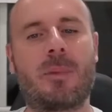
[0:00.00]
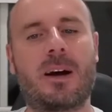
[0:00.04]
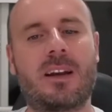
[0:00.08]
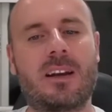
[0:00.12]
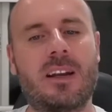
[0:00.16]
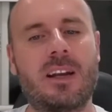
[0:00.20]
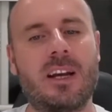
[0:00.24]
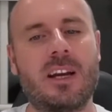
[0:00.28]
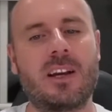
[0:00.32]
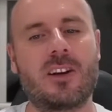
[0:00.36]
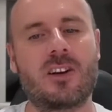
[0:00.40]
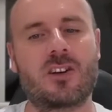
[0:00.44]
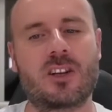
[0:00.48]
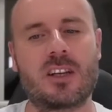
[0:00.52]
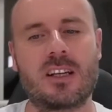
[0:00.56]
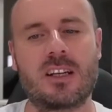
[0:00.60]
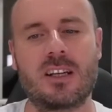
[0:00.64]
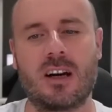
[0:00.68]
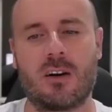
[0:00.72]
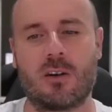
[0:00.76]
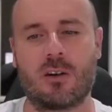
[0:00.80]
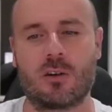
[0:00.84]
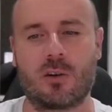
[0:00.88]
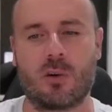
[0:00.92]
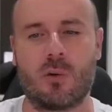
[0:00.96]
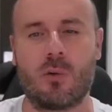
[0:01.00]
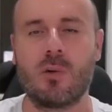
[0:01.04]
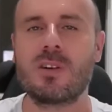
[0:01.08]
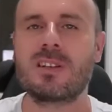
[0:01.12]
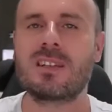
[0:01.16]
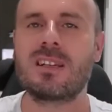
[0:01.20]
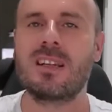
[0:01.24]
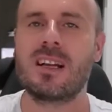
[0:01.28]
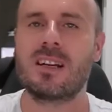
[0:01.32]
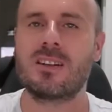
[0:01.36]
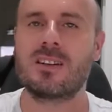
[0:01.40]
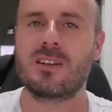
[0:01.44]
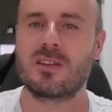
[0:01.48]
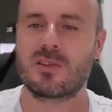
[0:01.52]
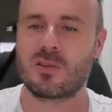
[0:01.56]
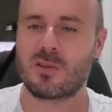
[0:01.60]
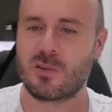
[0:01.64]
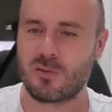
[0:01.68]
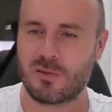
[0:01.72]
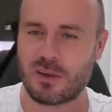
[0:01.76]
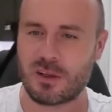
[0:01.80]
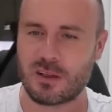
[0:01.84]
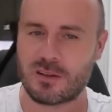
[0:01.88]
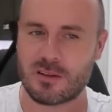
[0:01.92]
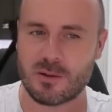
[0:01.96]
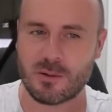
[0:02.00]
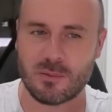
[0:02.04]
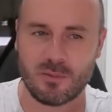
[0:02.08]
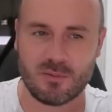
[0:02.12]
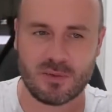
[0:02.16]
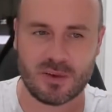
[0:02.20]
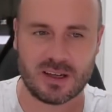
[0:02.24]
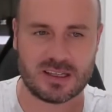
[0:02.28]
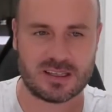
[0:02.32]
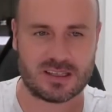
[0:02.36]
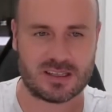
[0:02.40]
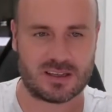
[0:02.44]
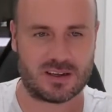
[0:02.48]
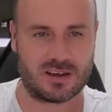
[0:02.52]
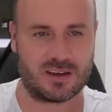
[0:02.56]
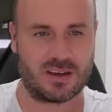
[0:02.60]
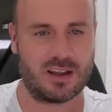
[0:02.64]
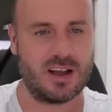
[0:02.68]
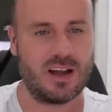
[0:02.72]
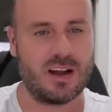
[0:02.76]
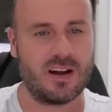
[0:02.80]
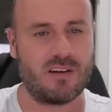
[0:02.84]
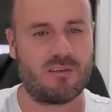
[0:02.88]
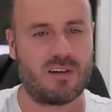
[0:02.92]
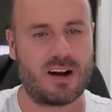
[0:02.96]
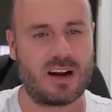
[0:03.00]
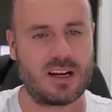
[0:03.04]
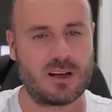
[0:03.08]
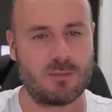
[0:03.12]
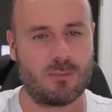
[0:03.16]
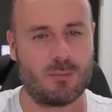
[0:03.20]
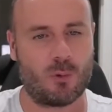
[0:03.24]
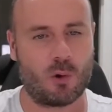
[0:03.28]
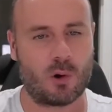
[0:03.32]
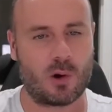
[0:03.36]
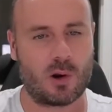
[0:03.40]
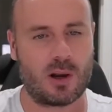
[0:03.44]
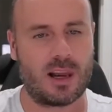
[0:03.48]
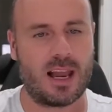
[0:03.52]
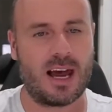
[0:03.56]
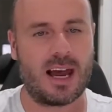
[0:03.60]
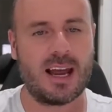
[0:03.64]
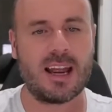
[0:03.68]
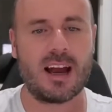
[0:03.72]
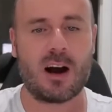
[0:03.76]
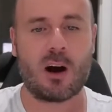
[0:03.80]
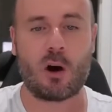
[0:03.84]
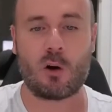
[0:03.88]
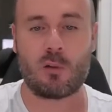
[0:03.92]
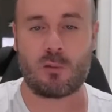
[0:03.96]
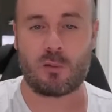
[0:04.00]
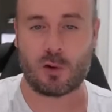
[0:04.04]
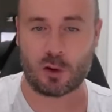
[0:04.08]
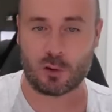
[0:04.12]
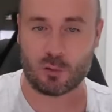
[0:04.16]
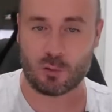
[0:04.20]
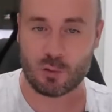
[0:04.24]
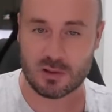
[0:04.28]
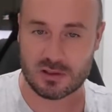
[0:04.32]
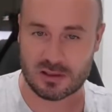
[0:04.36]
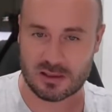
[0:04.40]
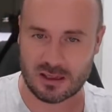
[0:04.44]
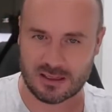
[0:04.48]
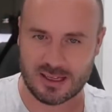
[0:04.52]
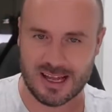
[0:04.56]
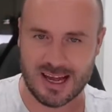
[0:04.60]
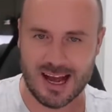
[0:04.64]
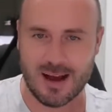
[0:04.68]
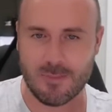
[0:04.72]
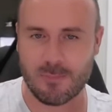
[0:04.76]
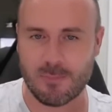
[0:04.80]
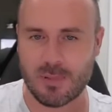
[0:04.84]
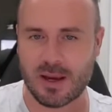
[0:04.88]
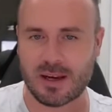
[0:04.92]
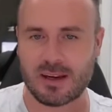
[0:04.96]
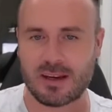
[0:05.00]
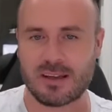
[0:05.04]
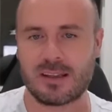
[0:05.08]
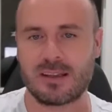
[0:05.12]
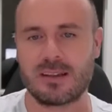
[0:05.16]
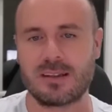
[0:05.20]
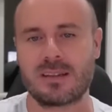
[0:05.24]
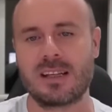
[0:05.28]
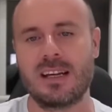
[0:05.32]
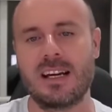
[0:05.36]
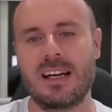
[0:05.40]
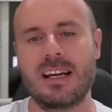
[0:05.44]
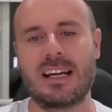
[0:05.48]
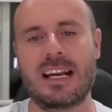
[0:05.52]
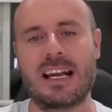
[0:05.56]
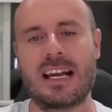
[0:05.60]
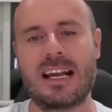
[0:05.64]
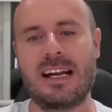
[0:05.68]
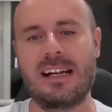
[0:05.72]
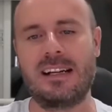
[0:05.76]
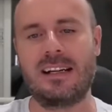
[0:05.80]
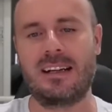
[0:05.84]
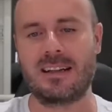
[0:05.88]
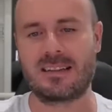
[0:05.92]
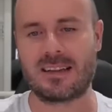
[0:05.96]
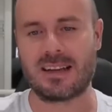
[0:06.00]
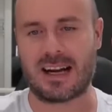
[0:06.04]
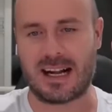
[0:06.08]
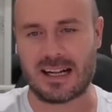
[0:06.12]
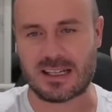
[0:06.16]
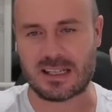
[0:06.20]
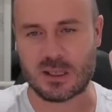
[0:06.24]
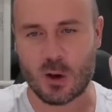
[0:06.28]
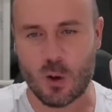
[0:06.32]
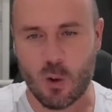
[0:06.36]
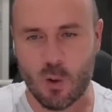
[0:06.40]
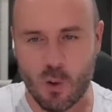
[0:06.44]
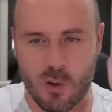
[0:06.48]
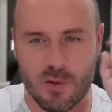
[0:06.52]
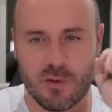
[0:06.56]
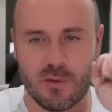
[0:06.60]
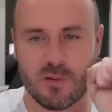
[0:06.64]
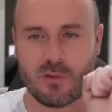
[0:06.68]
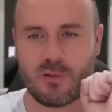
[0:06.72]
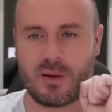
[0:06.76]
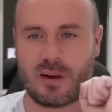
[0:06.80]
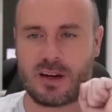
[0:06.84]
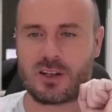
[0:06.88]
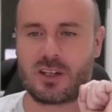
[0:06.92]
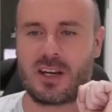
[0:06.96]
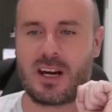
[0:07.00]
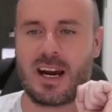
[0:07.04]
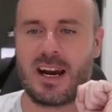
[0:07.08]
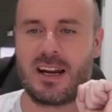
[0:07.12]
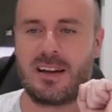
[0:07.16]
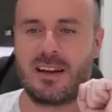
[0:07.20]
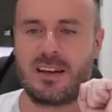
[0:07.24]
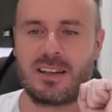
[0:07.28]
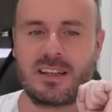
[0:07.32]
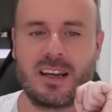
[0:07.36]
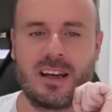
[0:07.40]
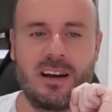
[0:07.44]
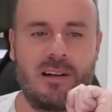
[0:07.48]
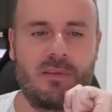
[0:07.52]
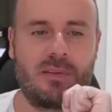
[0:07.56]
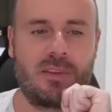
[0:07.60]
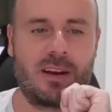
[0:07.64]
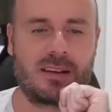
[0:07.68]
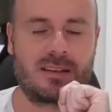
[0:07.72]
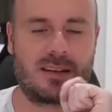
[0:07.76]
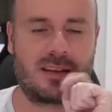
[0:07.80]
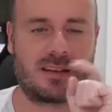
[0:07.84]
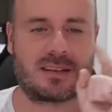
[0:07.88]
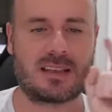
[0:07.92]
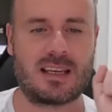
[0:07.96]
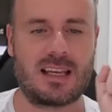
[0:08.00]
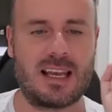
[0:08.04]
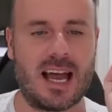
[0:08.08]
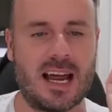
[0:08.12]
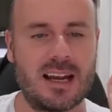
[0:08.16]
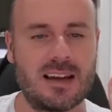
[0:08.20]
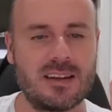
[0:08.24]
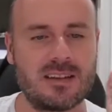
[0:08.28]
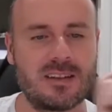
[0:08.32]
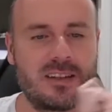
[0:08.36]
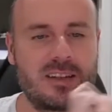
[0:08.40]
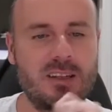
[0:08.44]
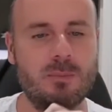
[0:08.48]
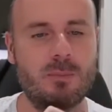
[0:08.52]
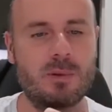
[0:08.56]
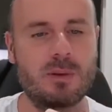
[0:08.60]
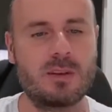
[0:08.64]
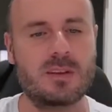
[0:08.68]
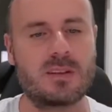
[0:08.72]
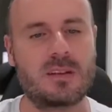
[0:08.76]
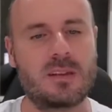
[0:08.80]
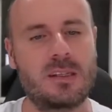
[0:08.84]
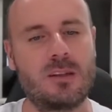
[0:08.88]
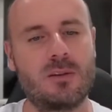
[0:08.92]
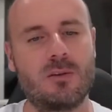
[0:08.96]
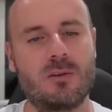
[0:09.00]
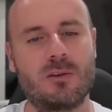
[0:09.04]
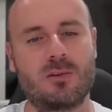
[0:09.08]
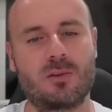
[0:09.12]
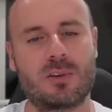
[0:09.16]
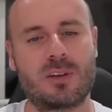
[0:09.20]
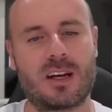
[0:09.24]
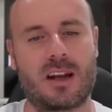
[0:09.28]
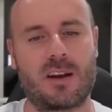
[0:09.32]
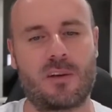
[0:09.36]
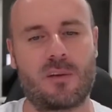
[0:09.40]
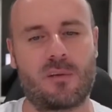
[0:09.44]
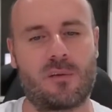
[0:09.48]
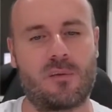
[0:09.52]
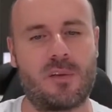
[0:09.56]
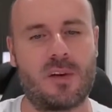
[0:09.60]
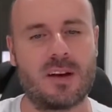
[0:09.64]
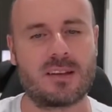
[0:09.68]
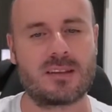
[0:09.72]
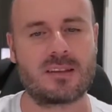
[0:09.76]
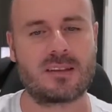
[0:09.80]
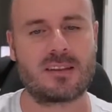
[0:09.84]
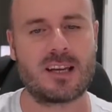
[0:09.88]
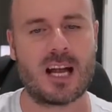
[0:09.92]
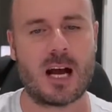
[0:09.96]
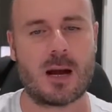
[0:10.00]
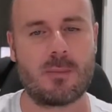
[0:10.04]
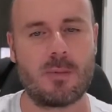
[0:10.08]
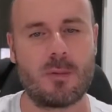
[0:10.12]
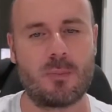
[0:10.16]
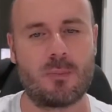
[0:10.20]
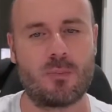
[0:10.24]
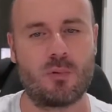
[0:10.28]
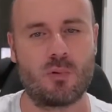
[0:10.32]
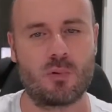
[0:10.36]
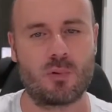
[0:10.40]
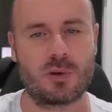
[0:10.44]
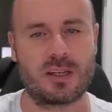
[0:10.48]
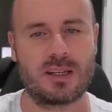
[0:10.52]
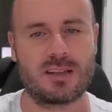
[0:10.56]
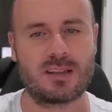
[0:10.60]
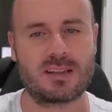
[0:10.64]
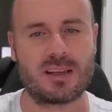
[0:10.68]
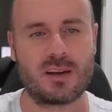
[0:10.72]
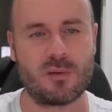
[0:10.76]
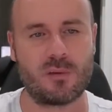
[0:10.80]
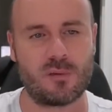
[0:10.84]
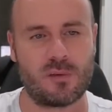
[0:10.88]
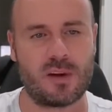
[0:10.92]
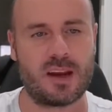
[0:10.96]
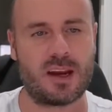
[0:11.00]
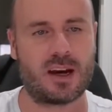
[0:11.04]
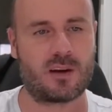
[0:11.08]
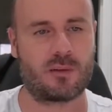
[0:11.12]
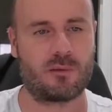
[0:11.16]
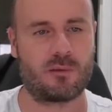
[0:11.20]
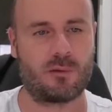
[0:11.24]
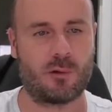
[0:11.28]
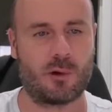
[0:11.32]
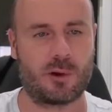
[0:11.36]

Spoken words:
and Russia, as well as with the West. Since Mongolia is also dependent on Russia, it is considered unlikely that the country would jeopardize its relationship by arresting Putin.